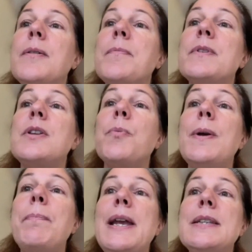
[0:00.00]
Um, so
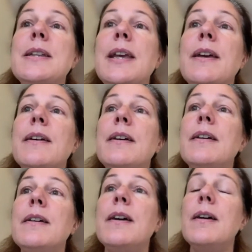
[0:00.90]
we're based here,
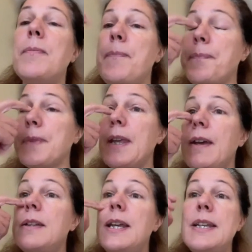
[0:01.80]
um,
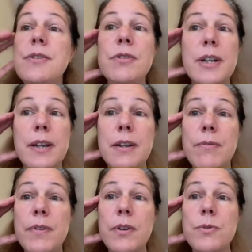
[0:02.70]
and the history
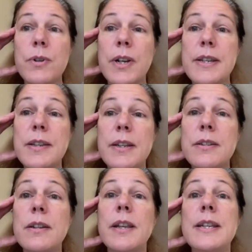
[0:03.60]
of the
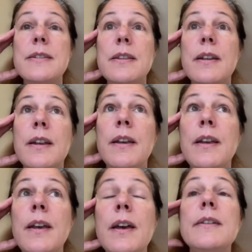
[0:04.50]
organization is that
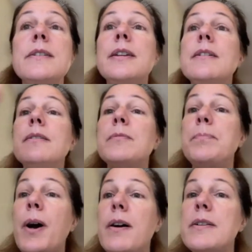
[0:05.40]

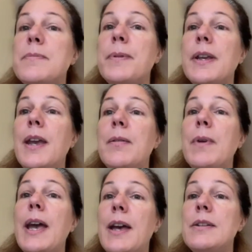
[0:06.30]
until Bart
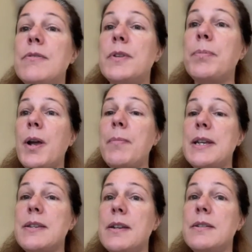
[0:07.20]
became head
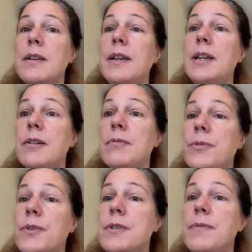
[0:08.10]
Primate Center here in
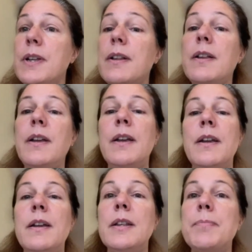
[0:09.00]
Franceville,
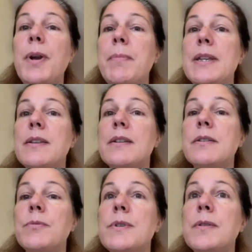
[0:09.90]
the Primate
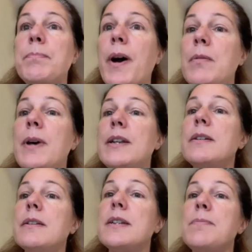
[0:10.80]
Center was a
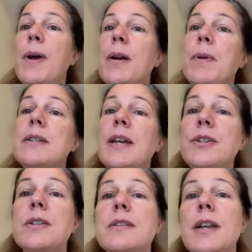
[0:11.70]
biomedical
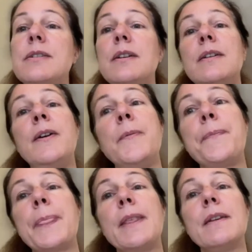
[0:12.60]
experimentation center
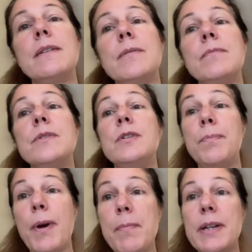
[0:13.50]
um, to
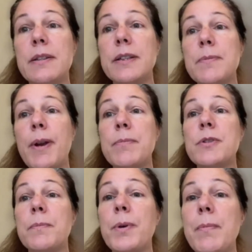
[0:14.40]
do biomedical
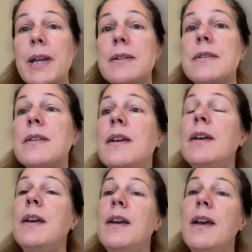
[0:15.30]
experiments on primates.
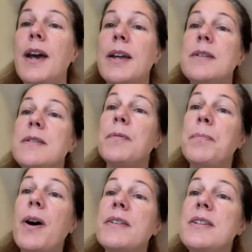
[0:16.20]
And
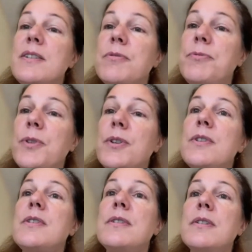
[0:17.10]
Bart is the
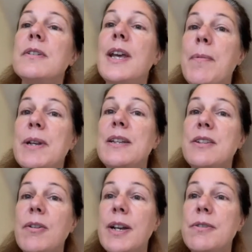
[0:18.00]
first Gabonese
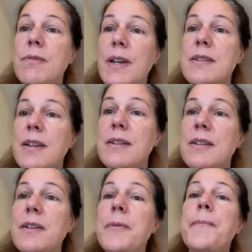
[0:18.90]
director of that
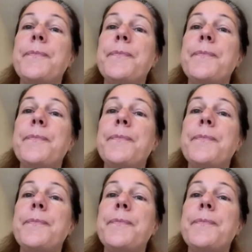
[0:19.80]
center.